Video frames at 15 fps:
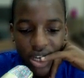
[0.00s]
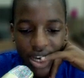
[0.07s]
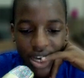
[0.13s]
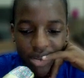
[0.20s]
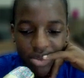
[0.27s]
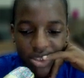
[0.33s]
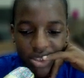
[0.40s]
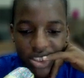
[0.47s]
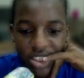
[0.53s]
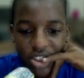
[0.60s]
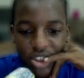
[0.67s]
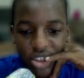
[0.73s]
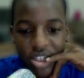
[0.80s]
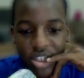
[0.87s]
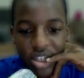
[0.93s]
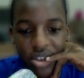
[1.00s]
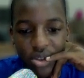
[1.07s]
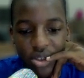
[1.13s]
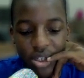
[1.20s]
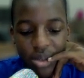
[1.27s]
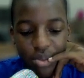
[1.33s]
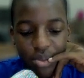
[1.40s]
application that you
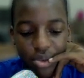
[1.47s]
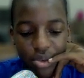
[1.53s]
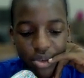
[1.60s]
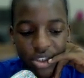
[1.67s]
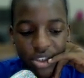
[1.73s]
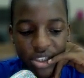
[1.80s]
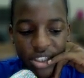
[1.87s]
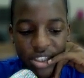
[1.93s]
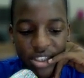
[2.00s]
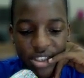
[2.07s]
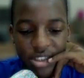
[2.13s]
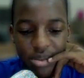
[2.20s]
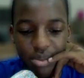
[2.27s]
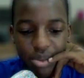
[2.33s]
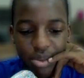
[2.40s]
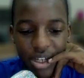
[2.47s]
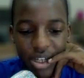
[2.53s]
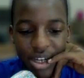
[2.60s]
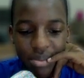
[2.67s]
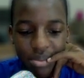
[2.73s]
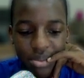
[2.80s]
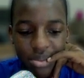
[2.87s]
can create simple
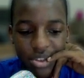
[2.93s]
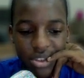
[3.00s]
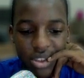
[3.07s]
apps.